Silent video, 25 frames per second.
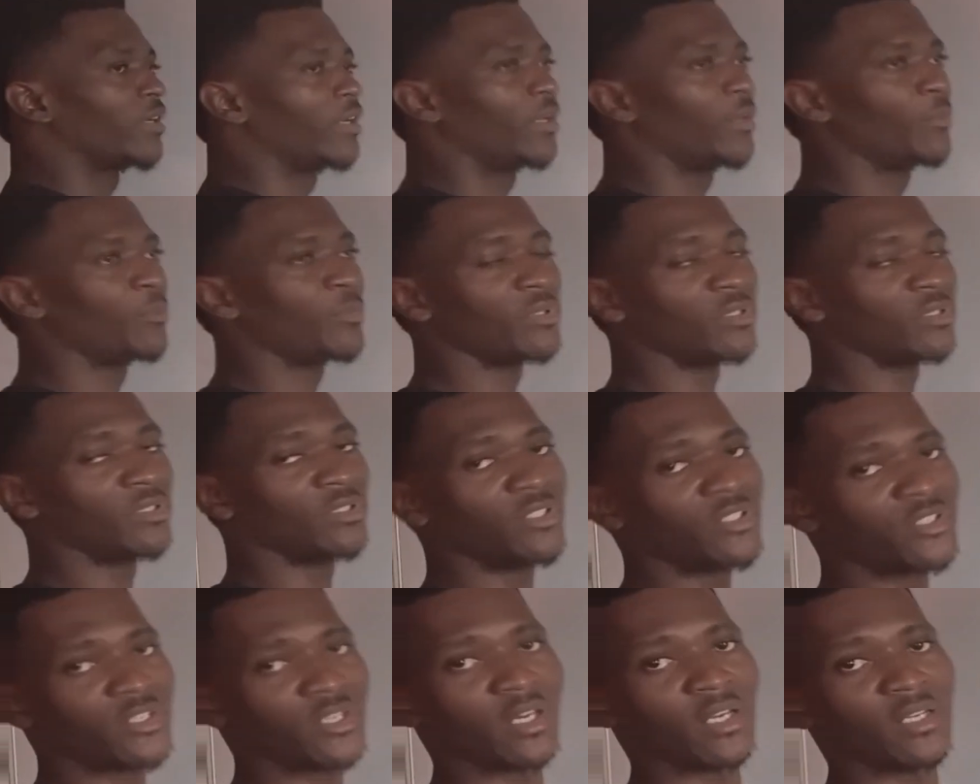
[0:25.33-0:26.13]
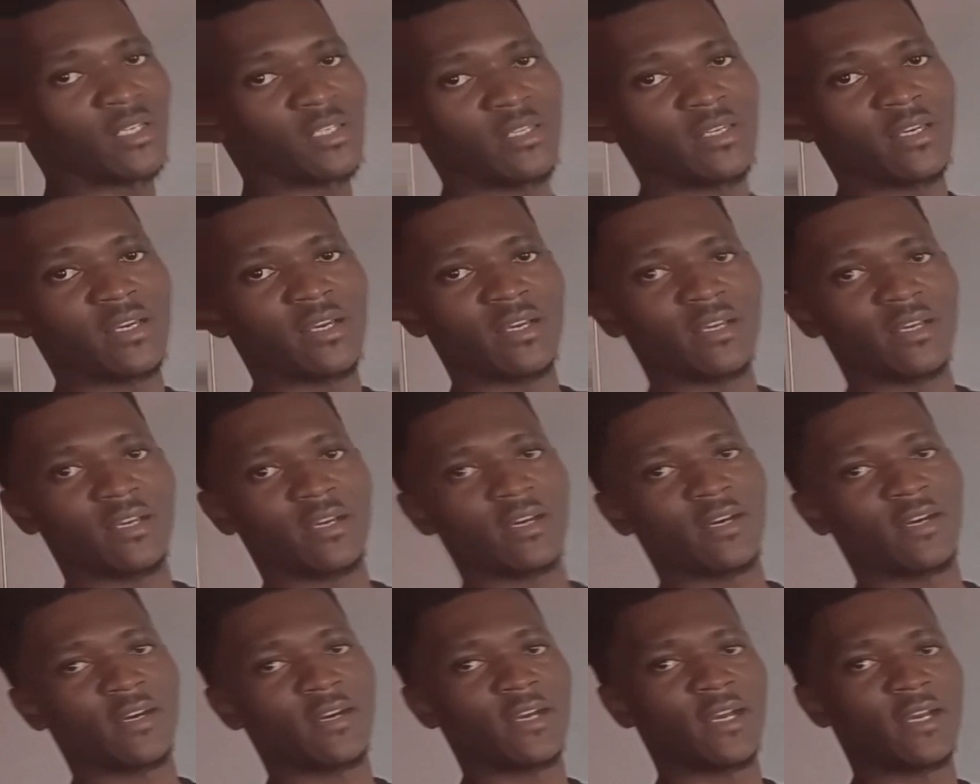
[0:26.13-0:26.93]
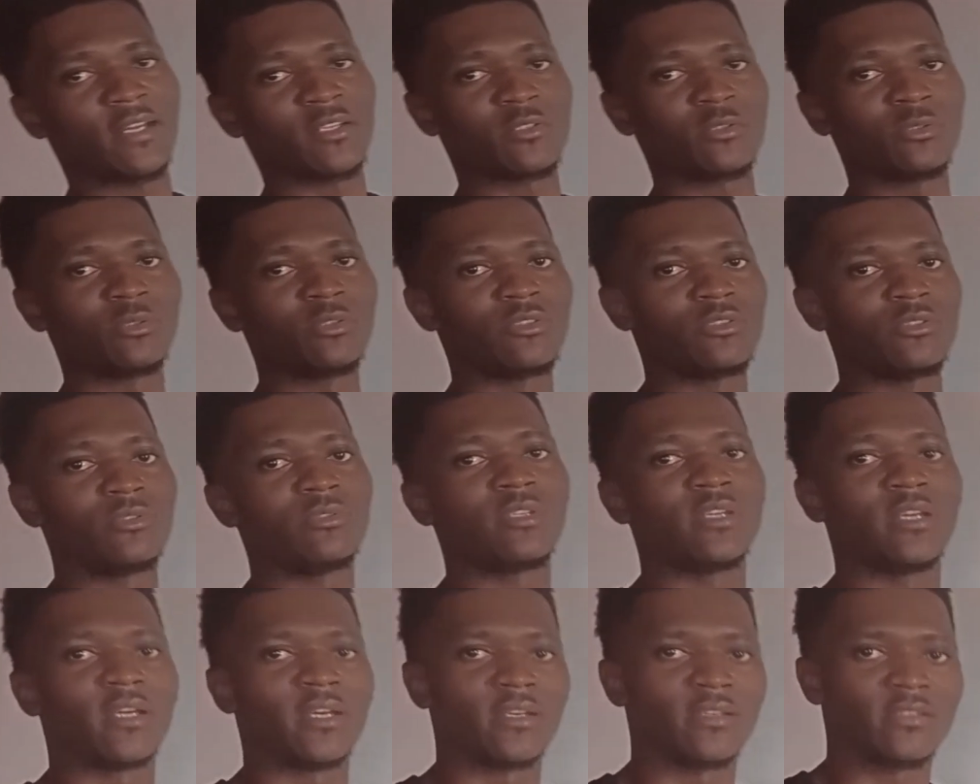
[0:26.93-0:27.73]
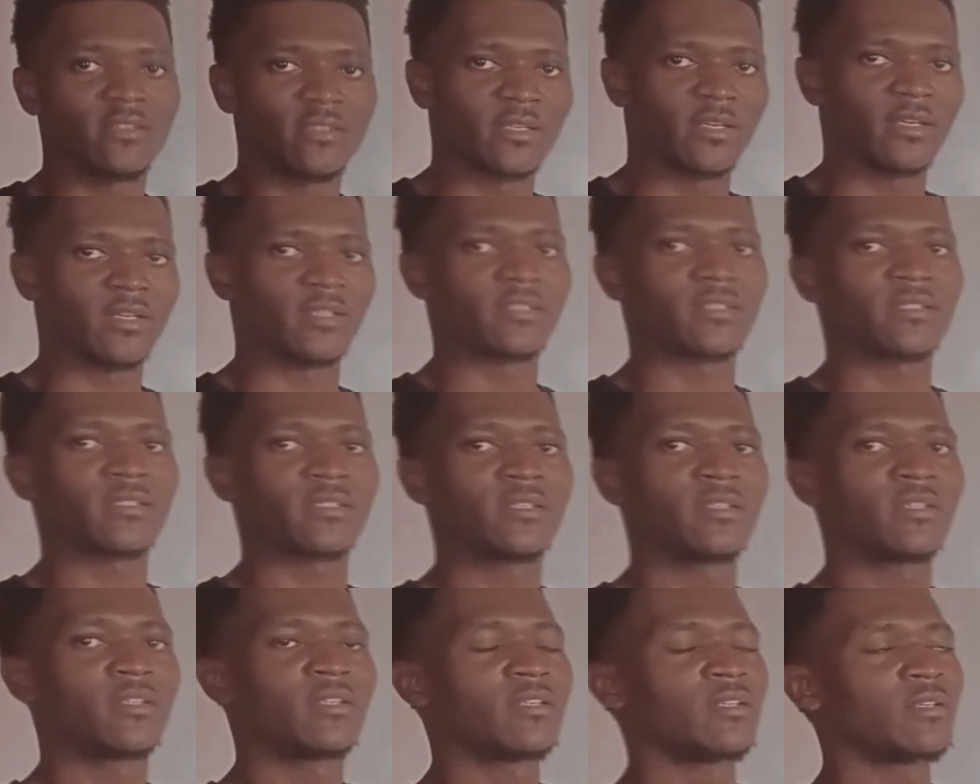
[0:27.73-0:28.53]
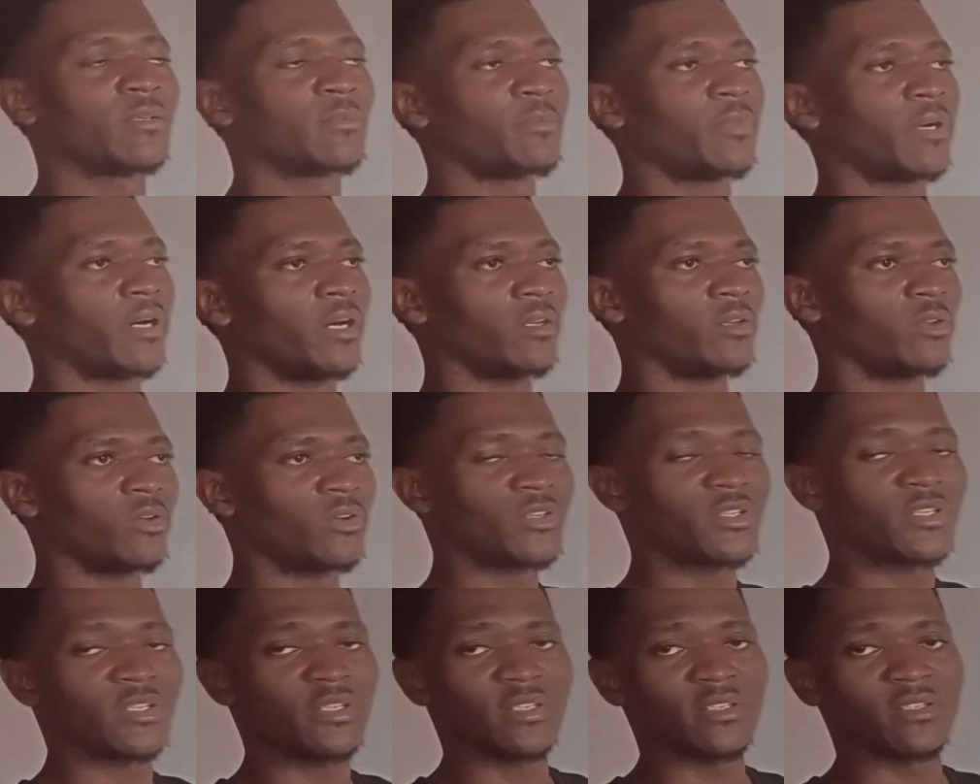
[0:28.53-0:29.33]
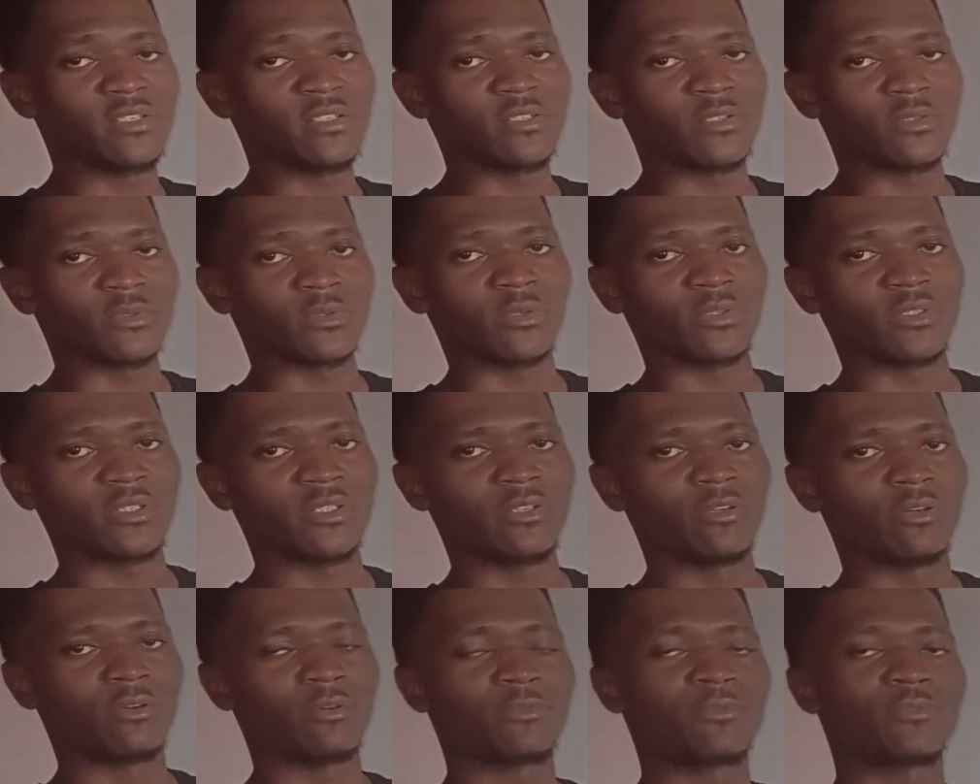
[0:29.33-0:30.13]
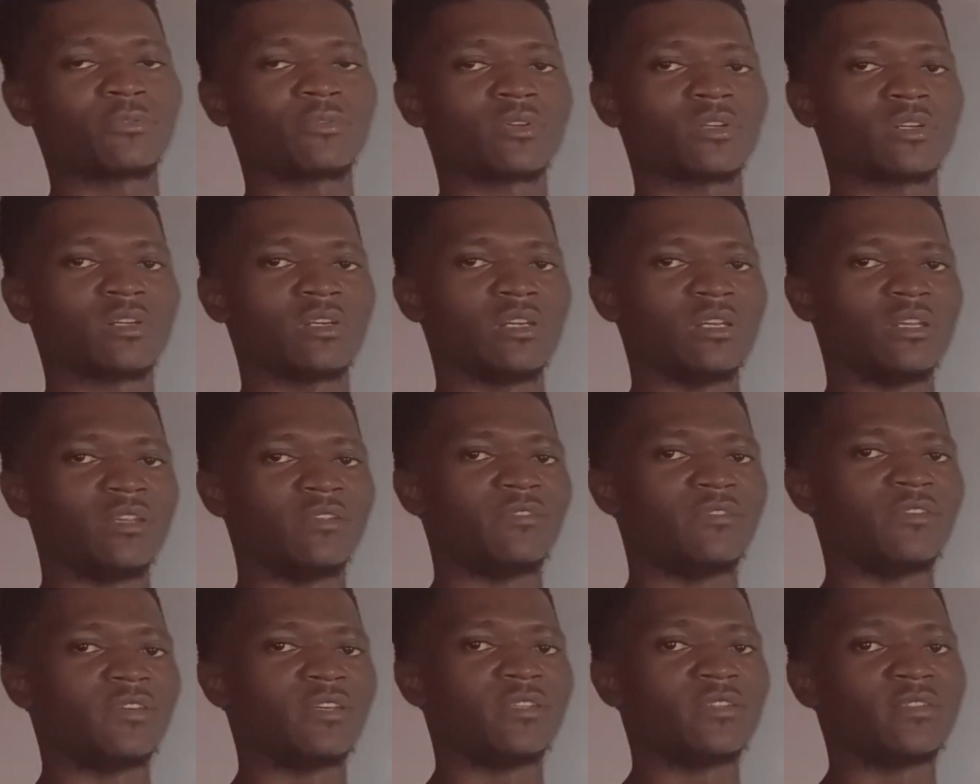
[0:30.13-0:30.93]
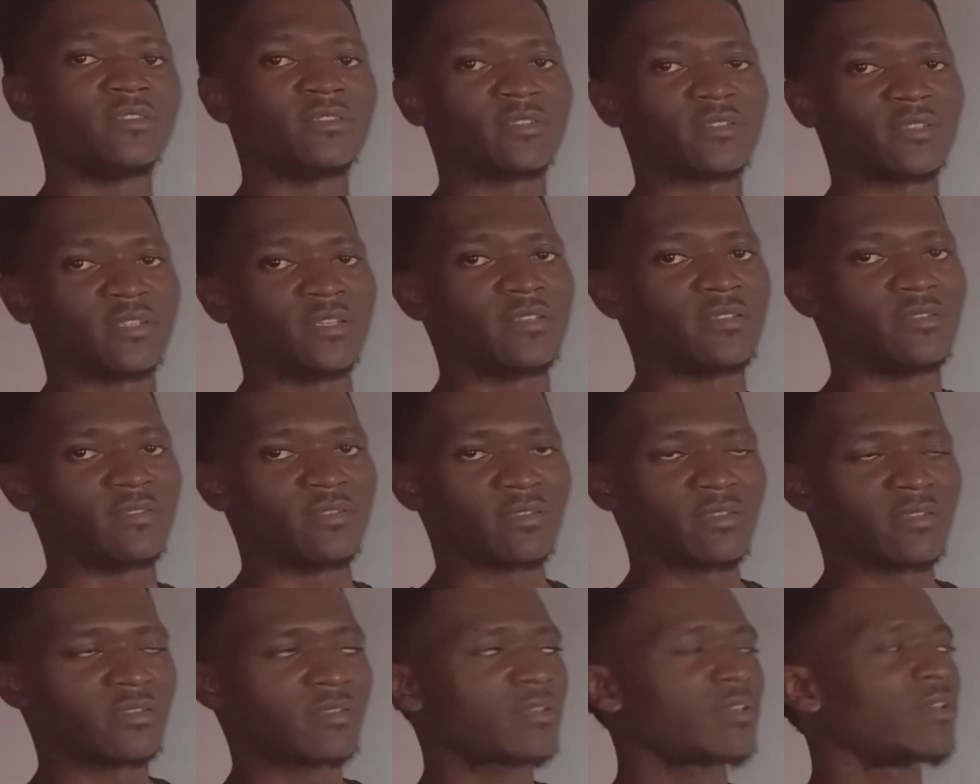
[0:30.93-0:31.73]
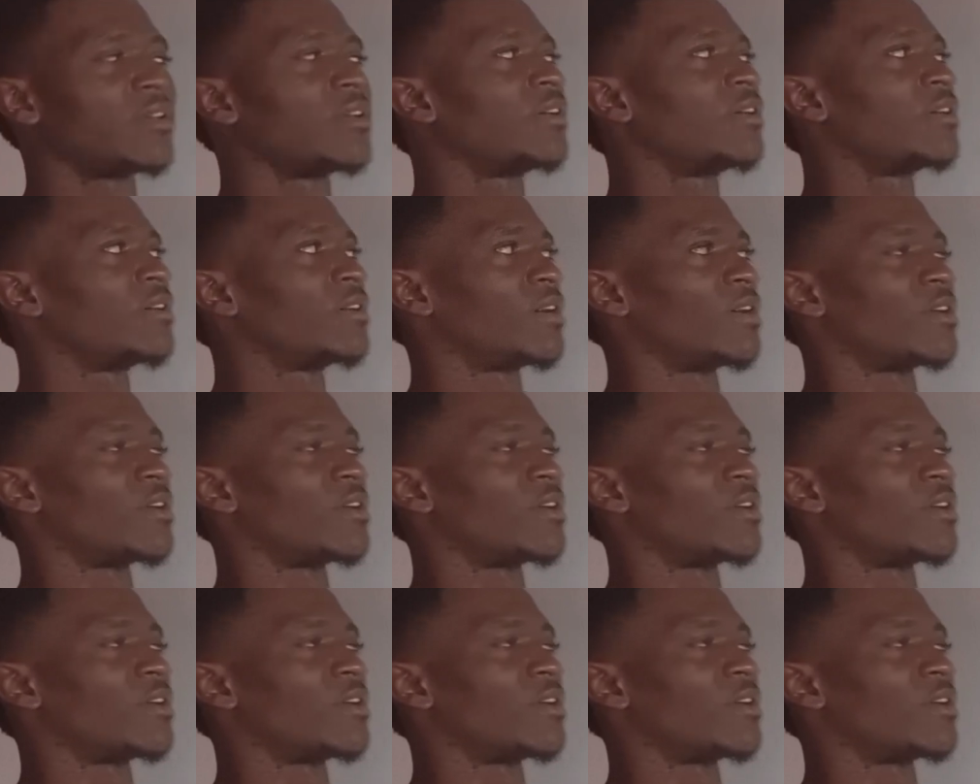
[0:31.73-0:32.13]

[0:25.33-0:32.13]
initially, I told you guys that biology is the study of living things.